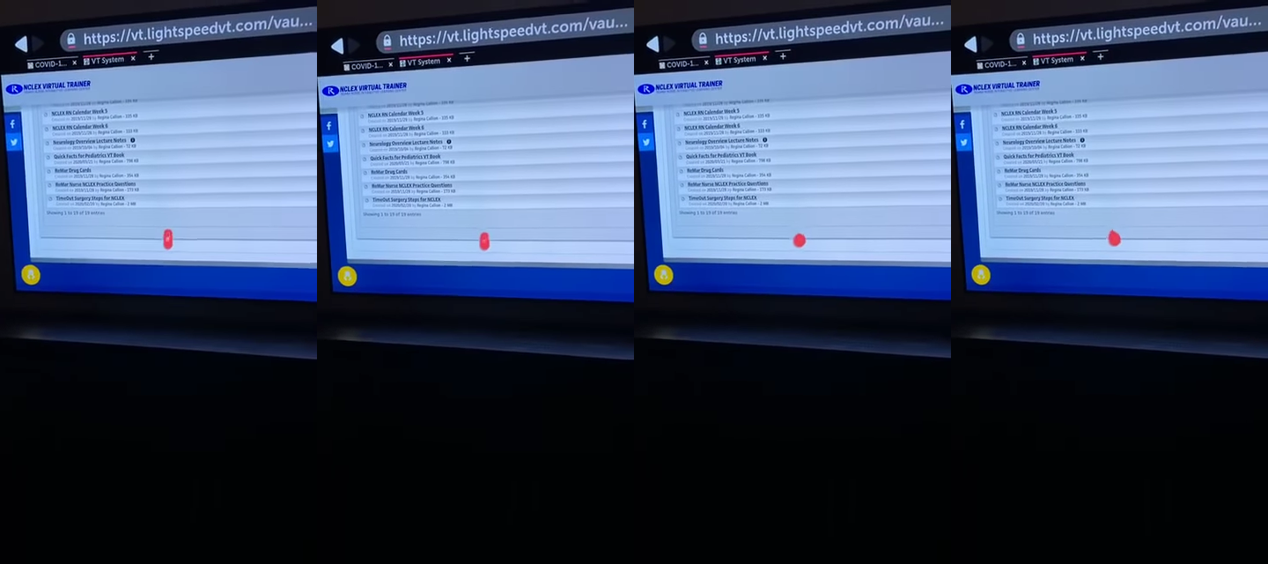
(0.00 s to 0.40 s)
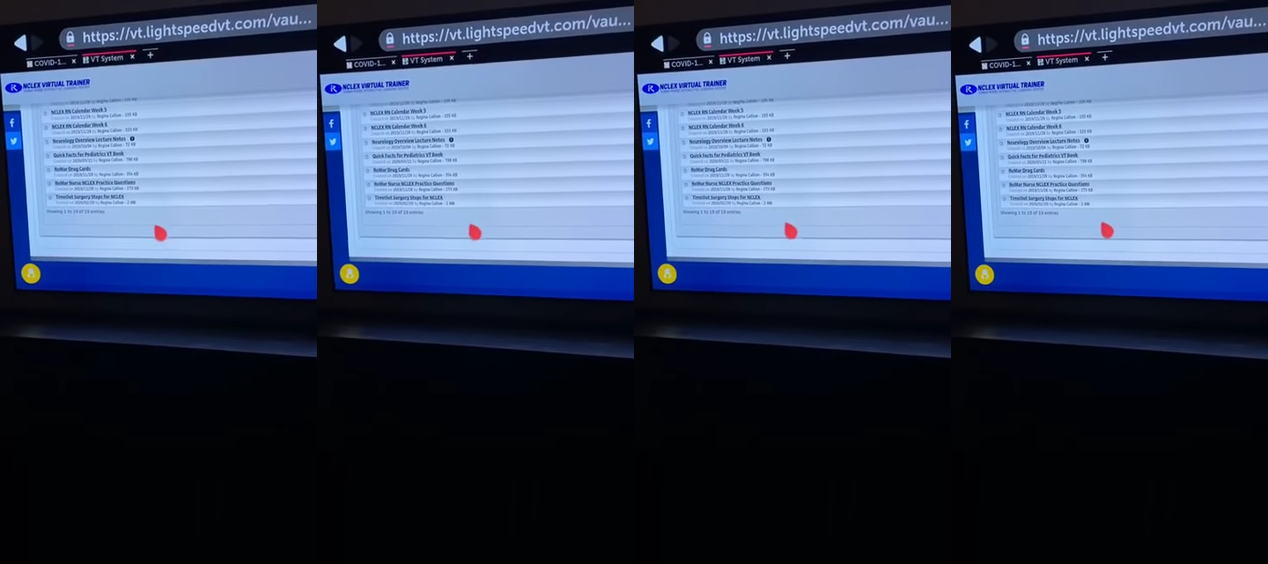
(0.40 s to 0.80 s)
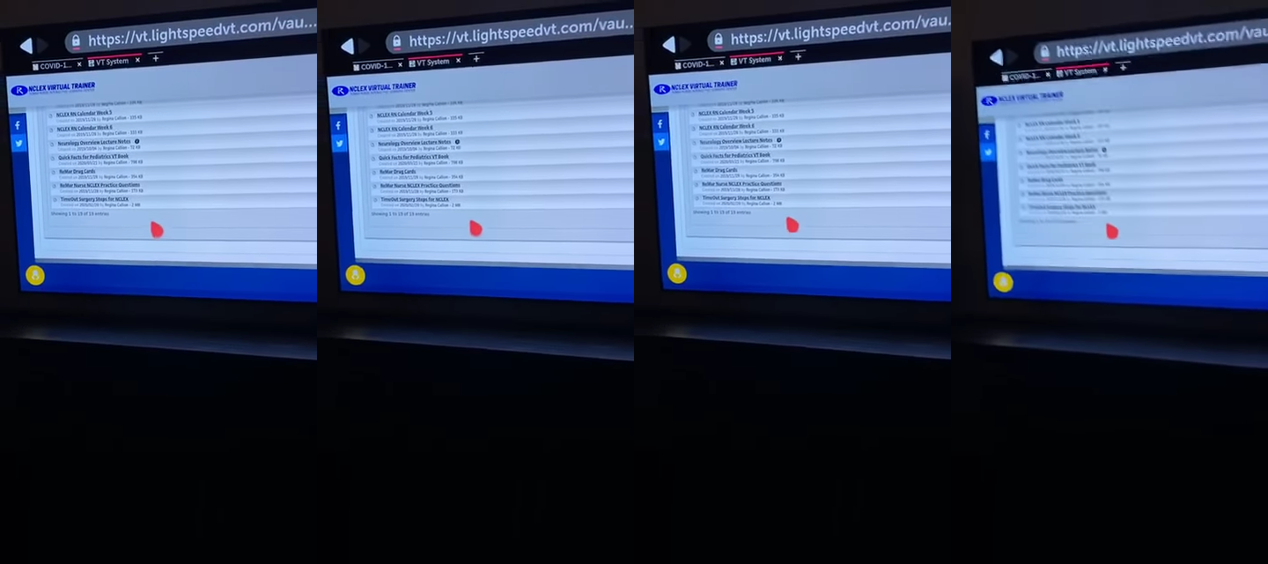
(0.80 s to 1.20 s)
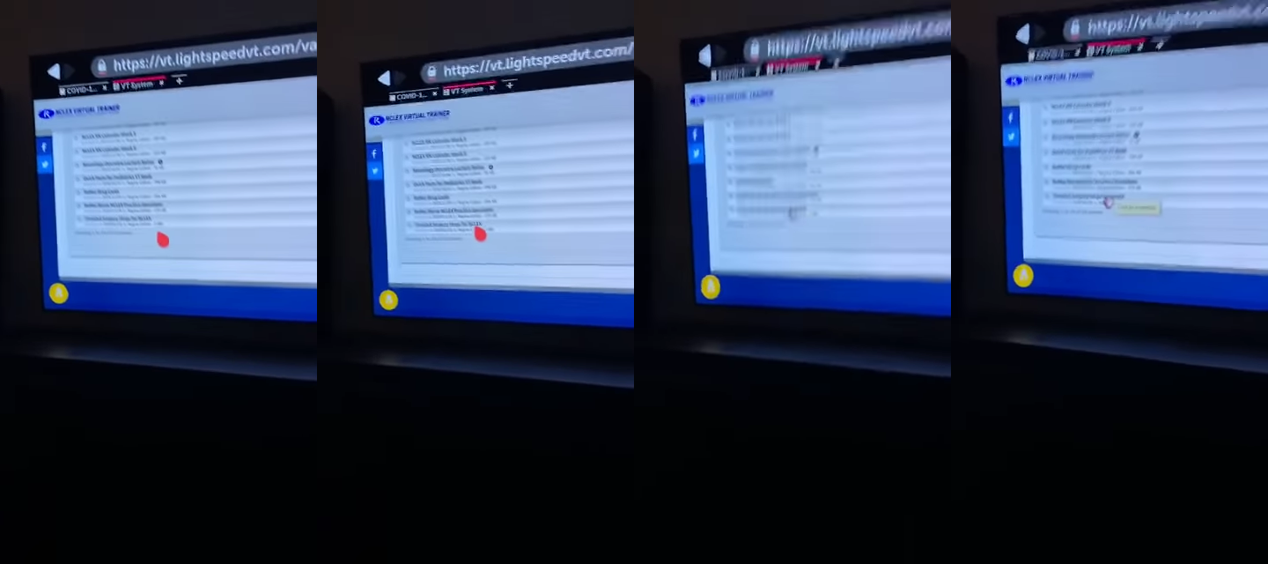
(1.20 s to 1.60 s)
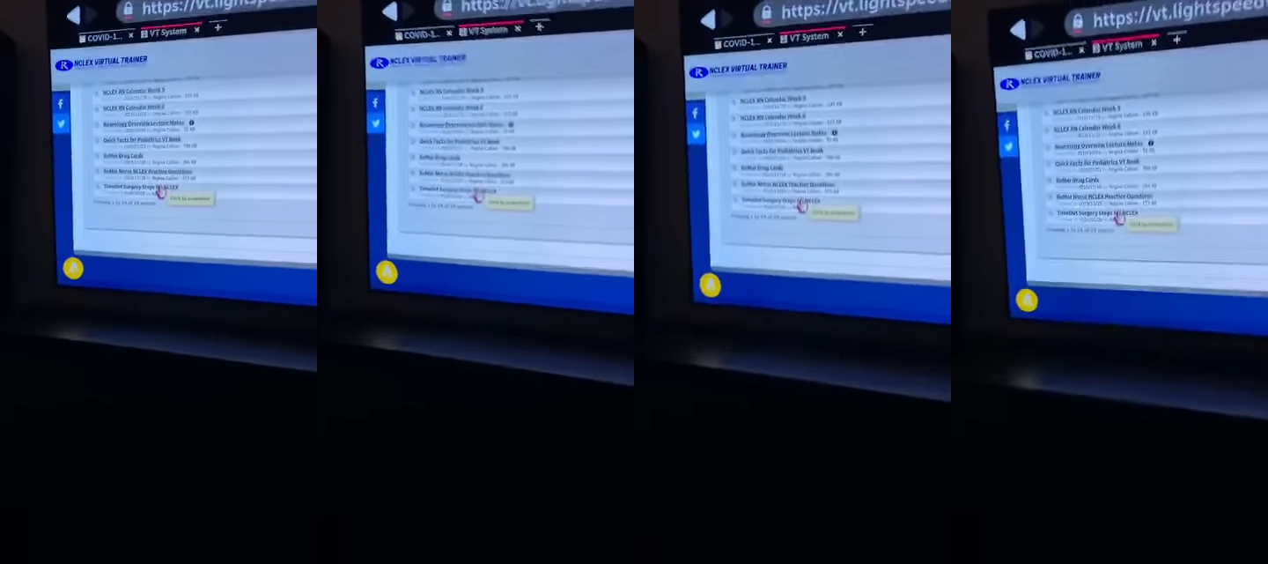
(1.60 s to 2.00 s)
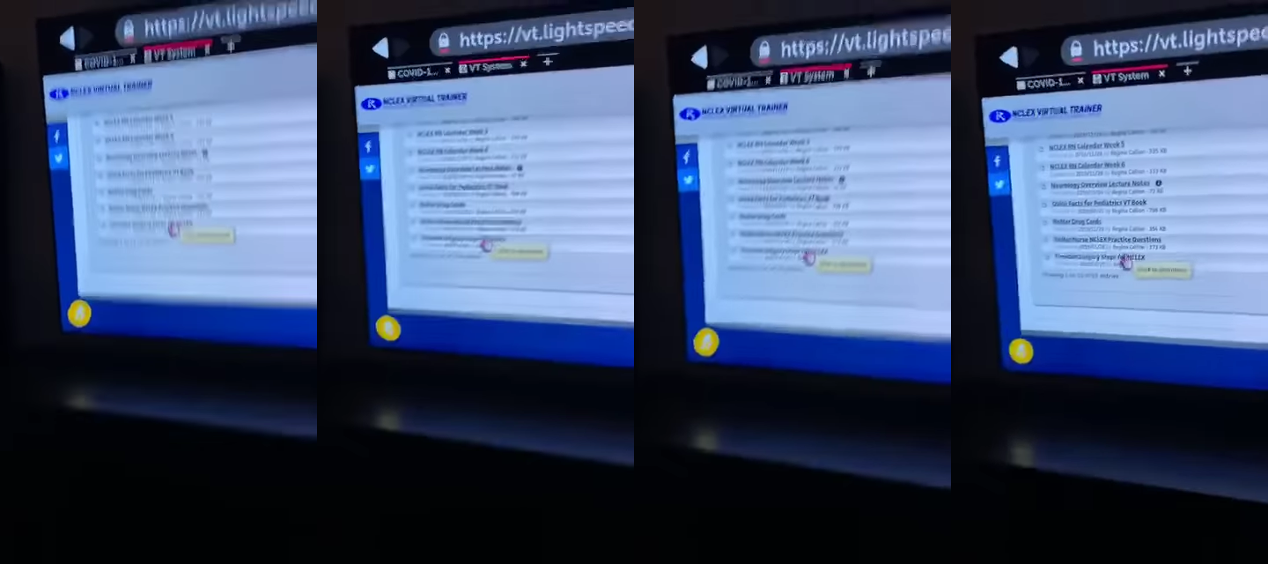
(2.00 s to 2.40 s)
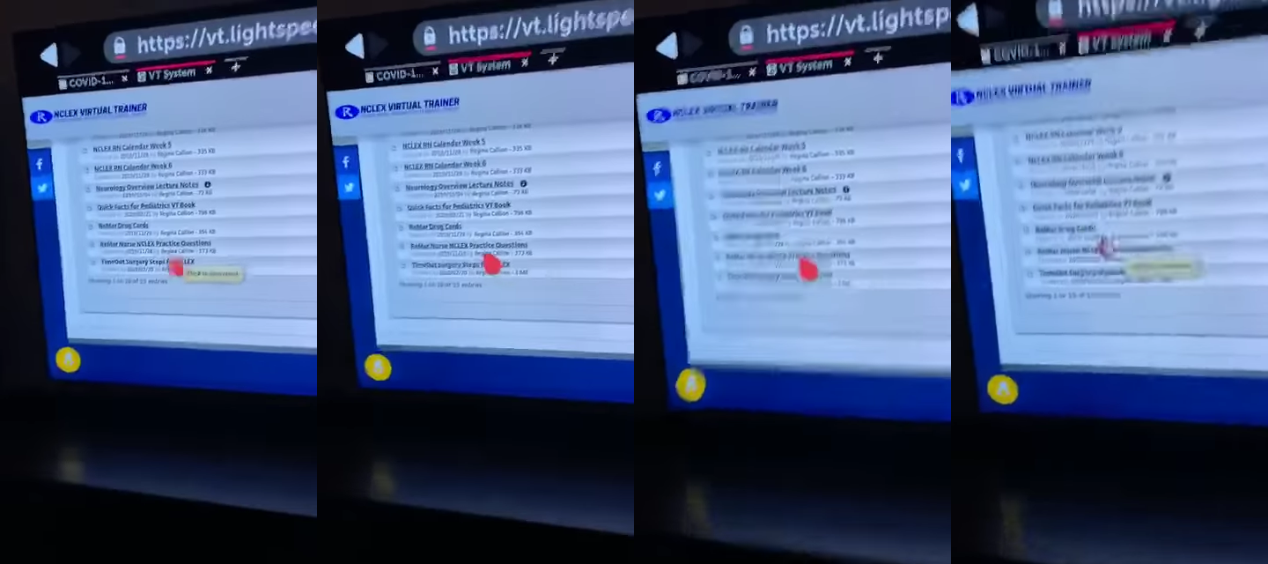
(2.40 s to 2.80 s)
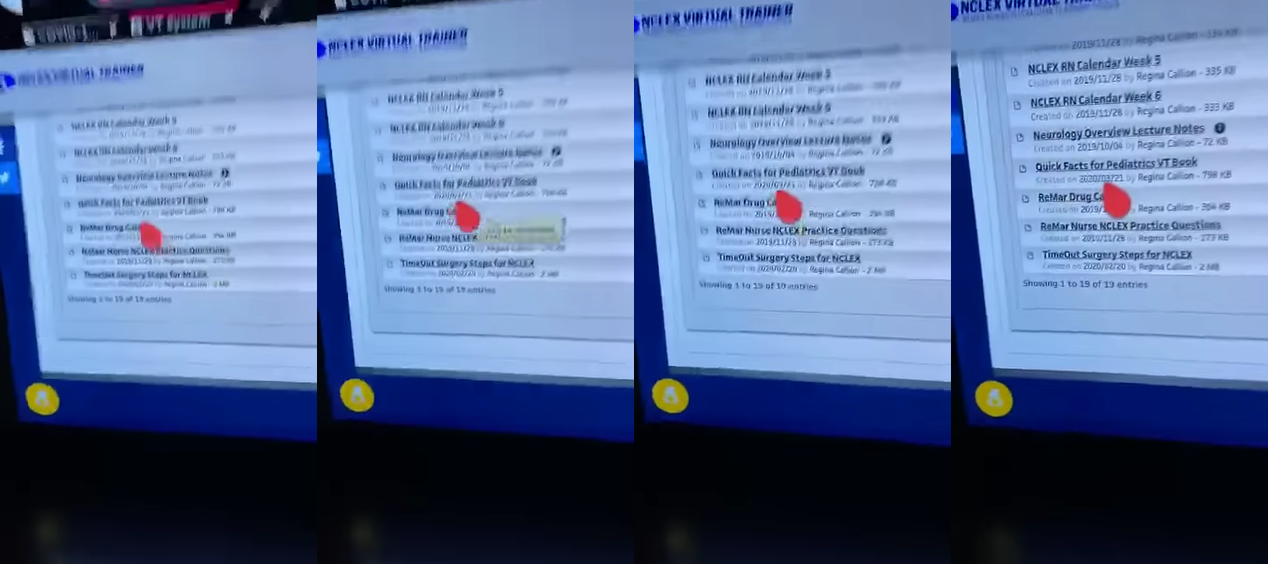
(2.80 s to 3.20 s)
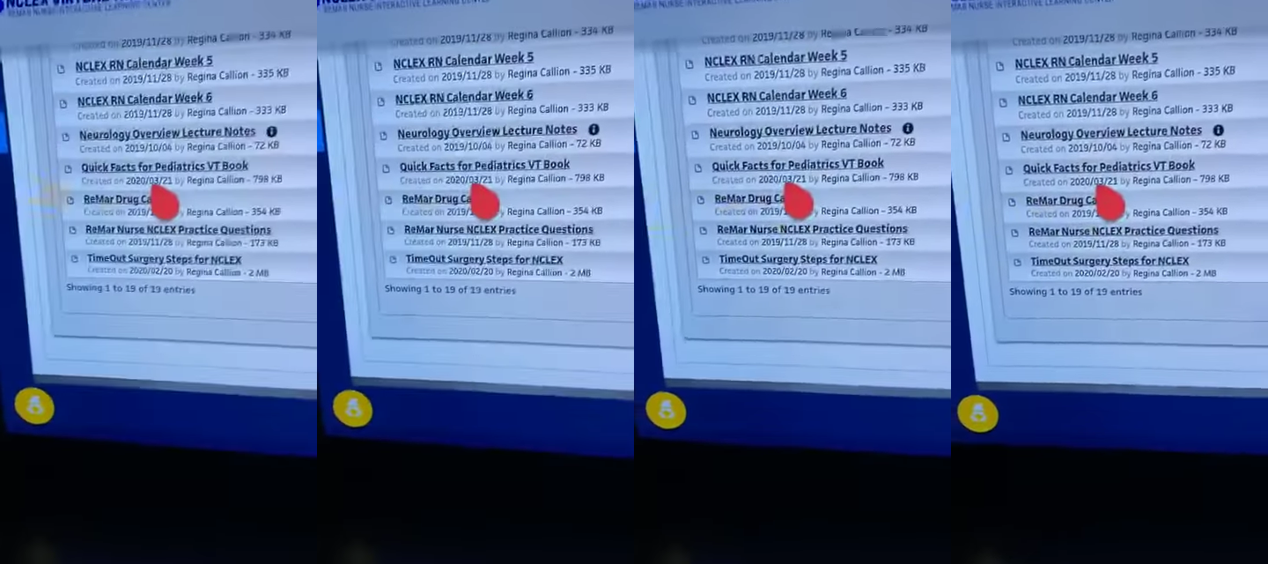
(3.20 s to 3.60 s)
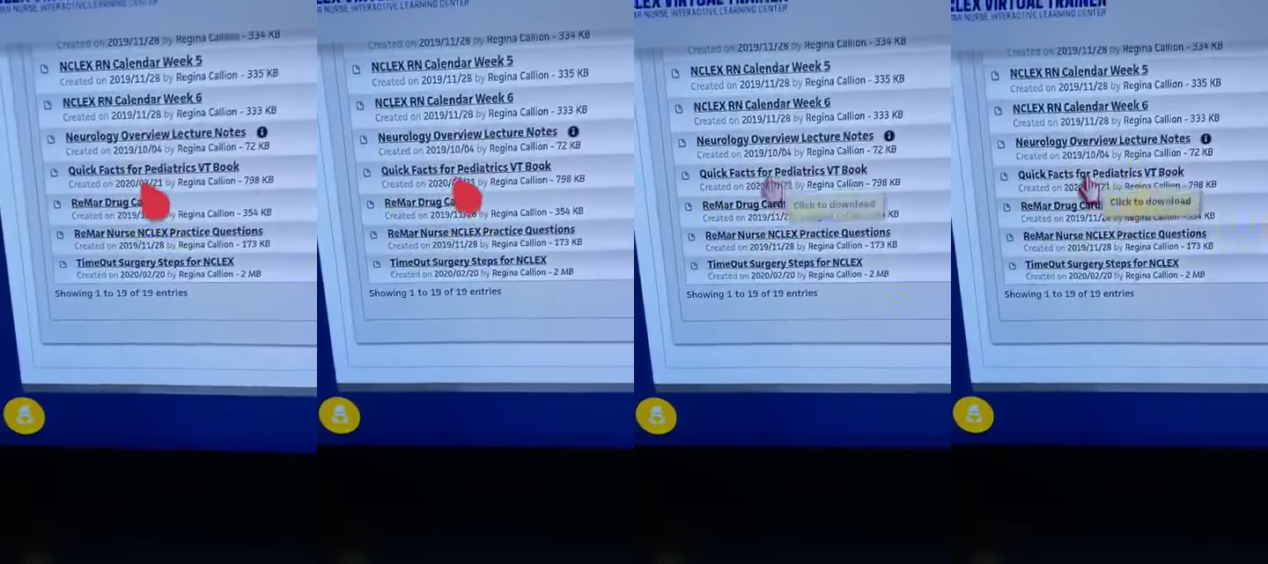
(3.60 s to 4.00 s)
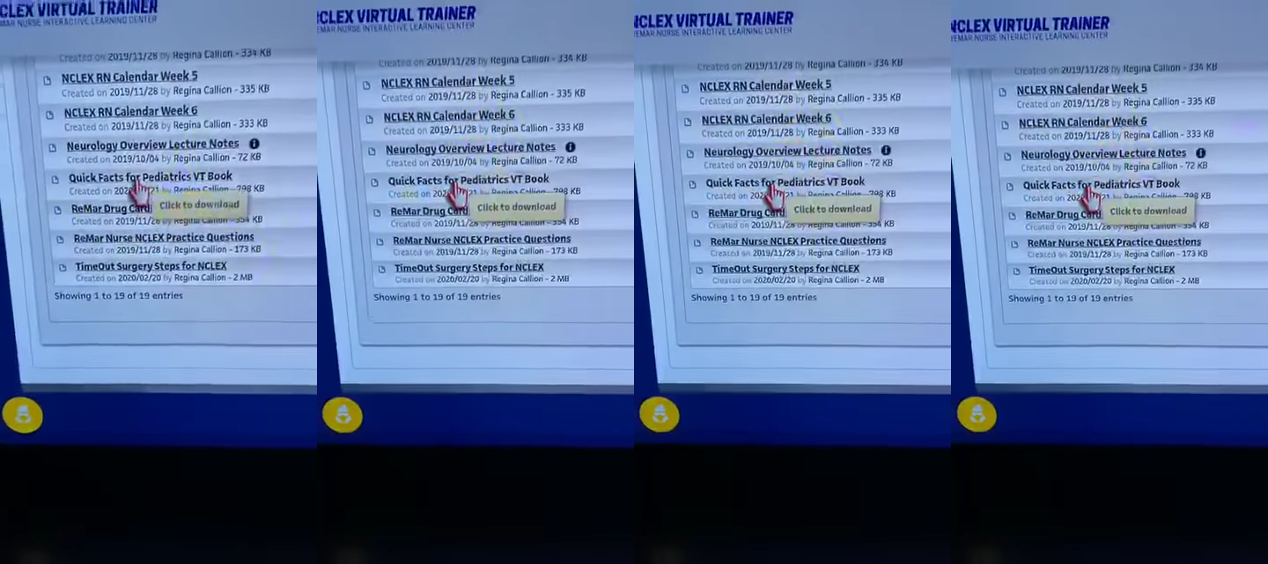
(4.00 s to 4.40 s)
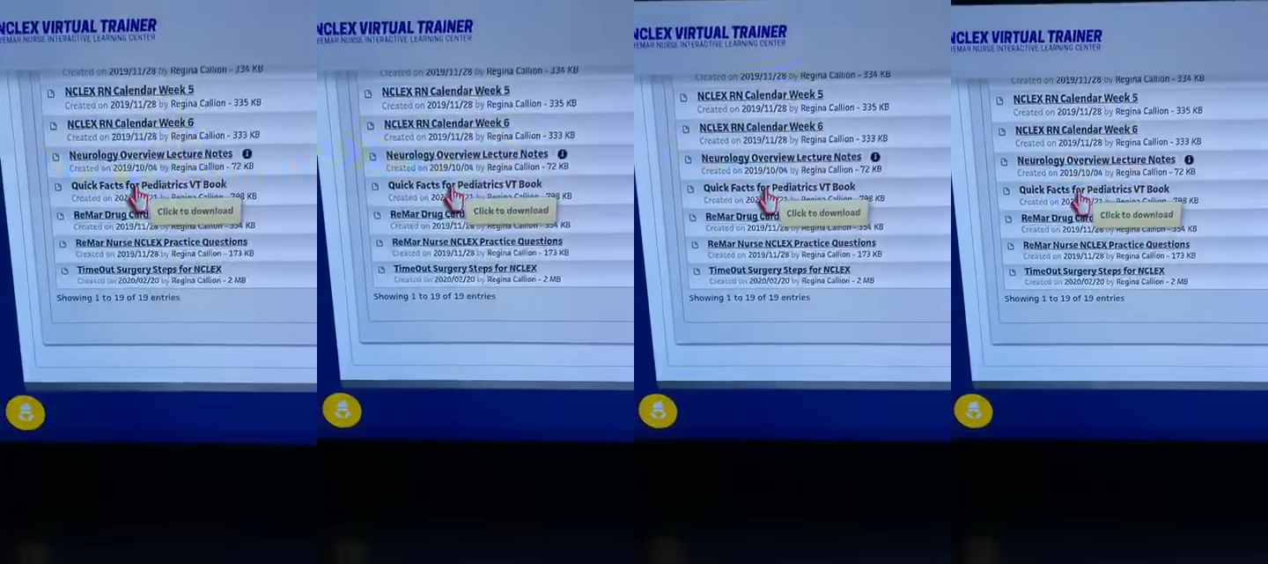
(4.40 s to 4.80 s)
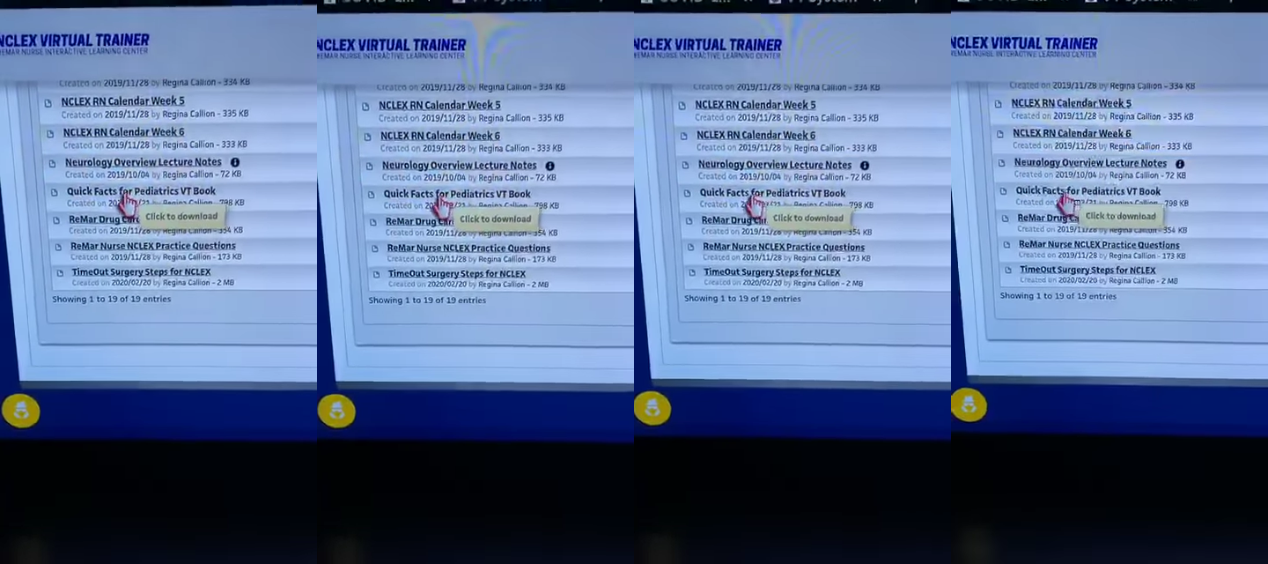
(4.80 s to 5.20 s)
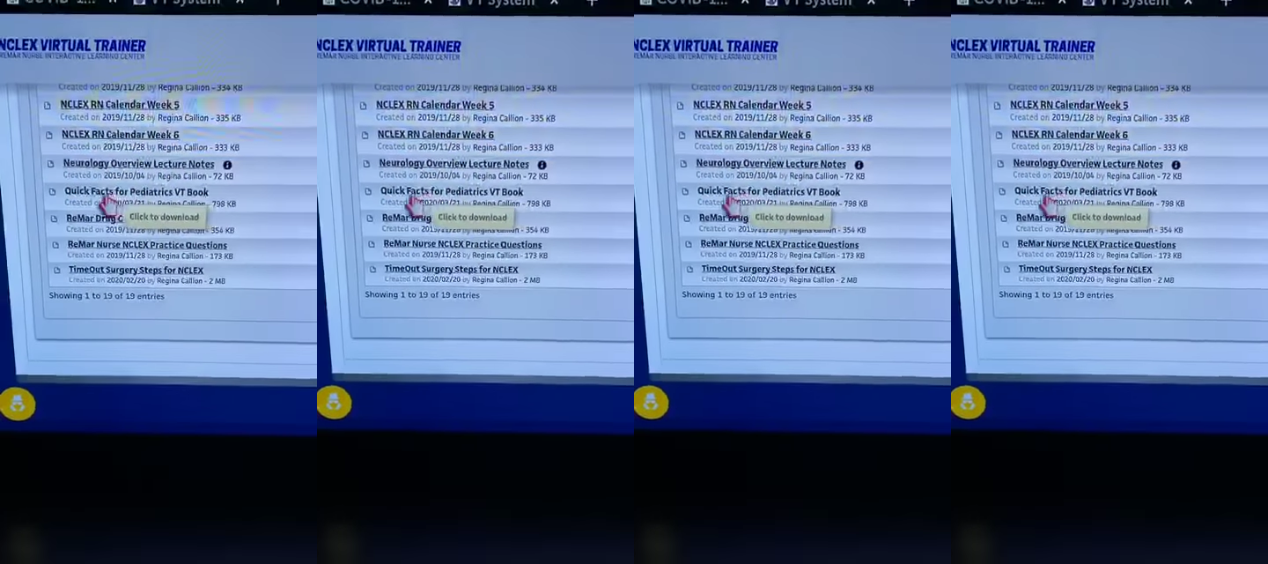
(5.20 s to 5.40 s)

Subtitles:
Nobody's mouth can be seen.